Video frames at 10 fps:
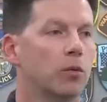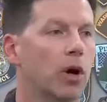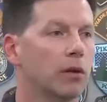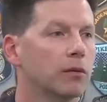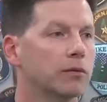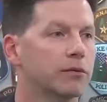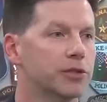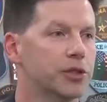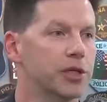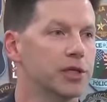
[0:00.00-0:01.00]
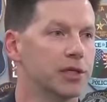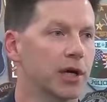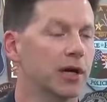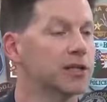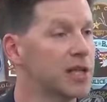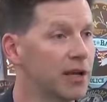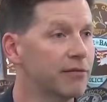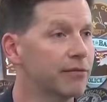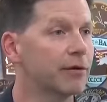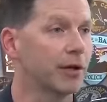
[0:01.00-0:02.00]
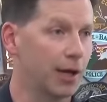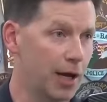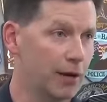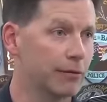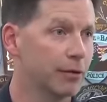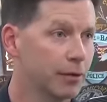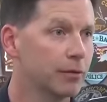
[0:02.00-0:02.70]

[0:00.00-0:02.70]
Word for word: Well, she's safe and alive.